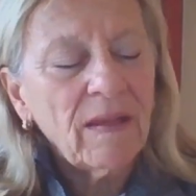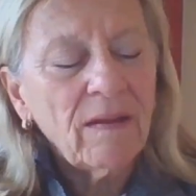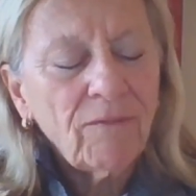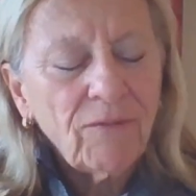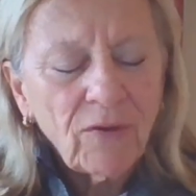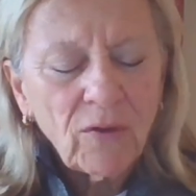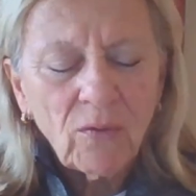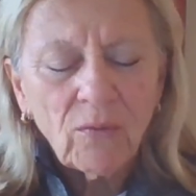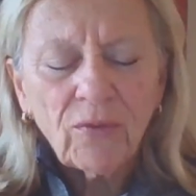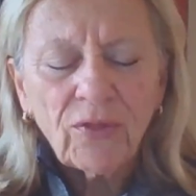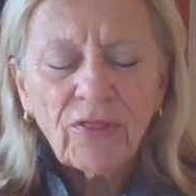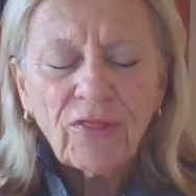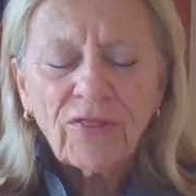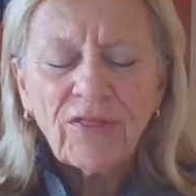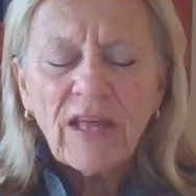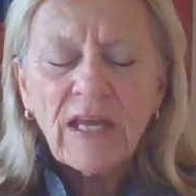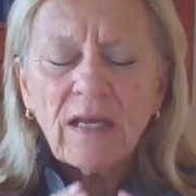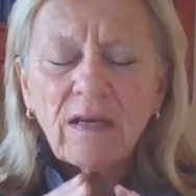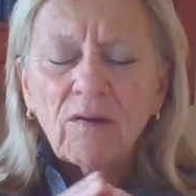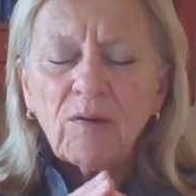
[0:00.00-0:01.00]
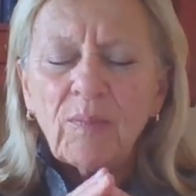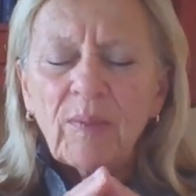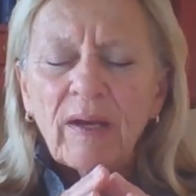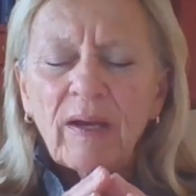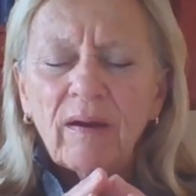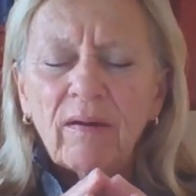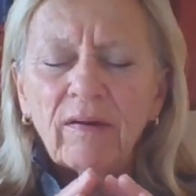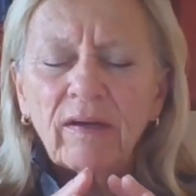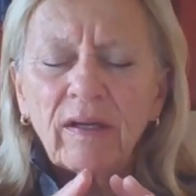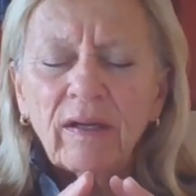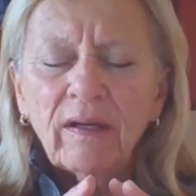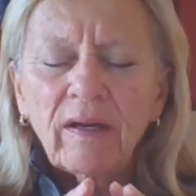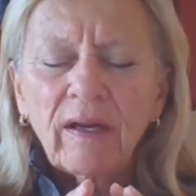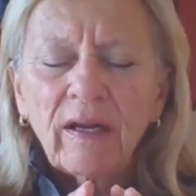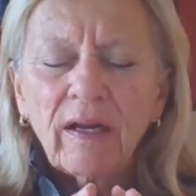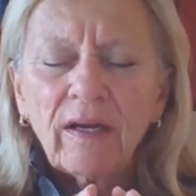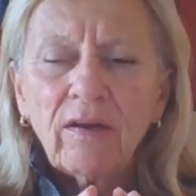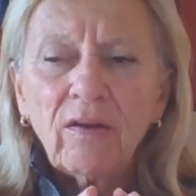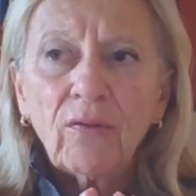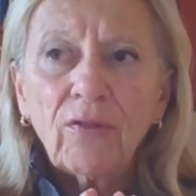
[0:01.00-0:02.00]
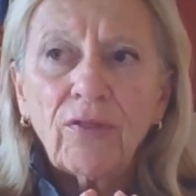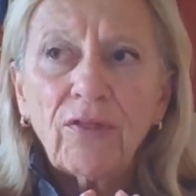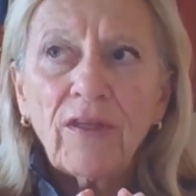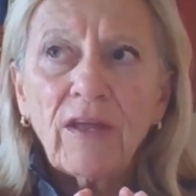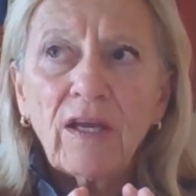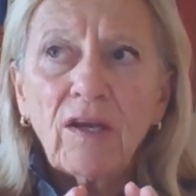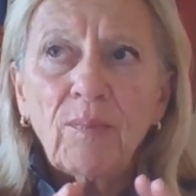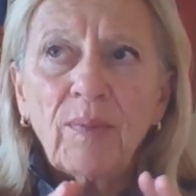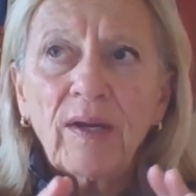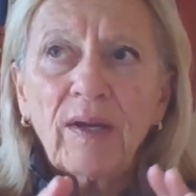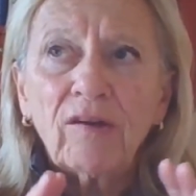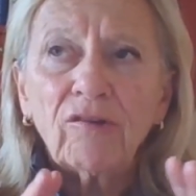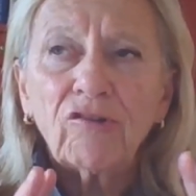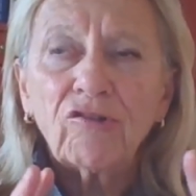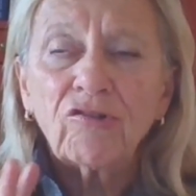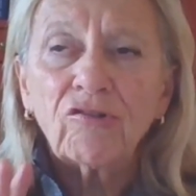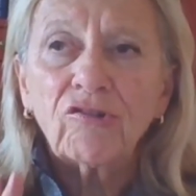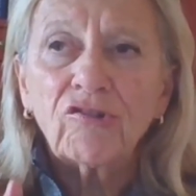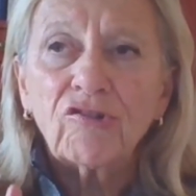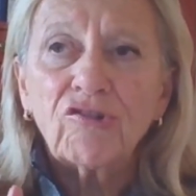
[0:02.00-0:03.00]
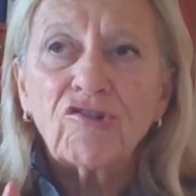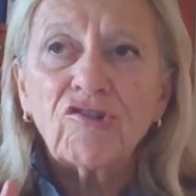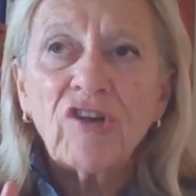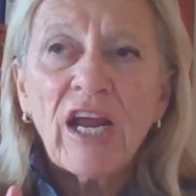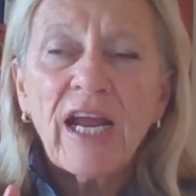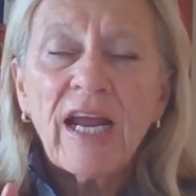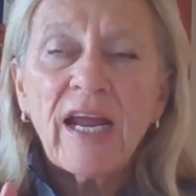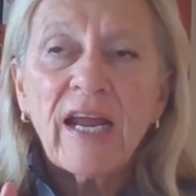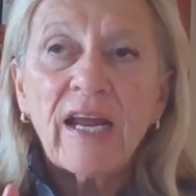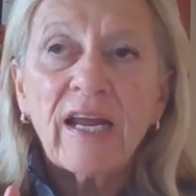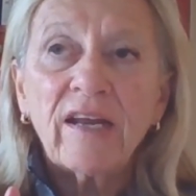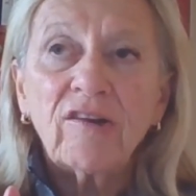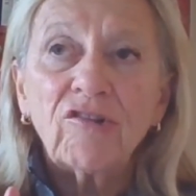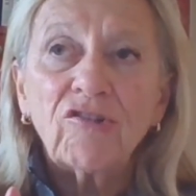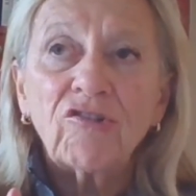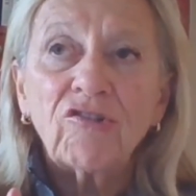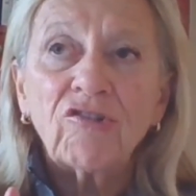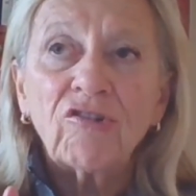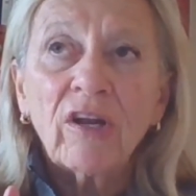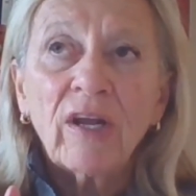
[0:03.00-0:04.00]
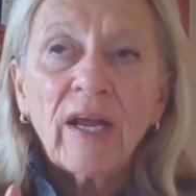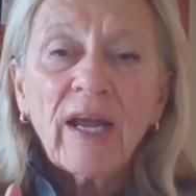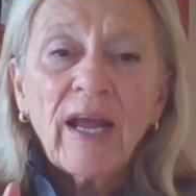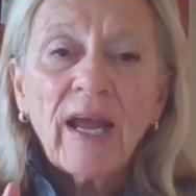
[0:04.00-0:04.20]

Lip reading: If you think about it and you think about your change